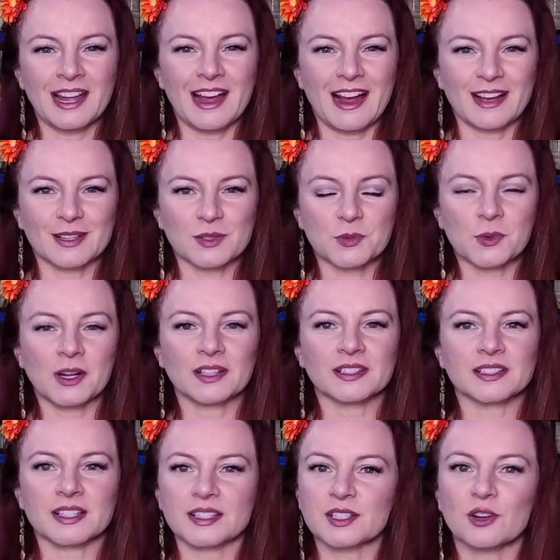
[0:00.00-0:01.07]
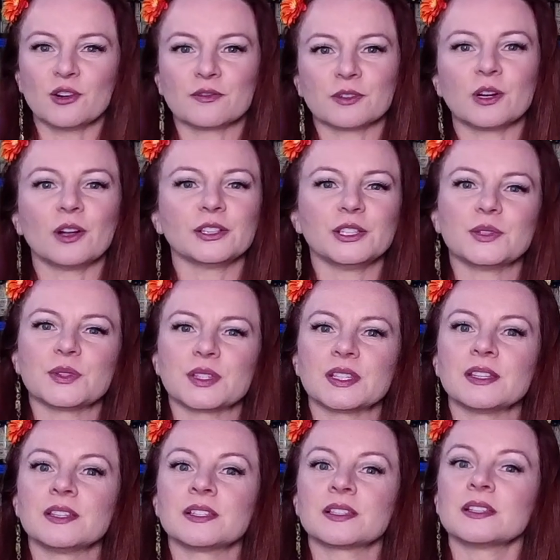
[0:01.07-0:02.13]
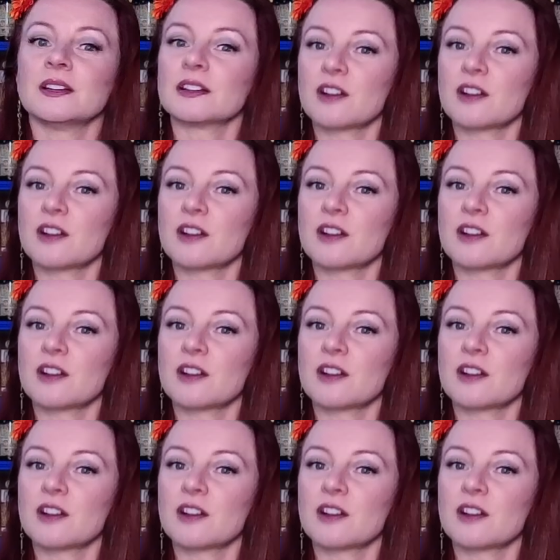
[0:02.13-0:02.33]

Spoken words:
as well as its overall uses,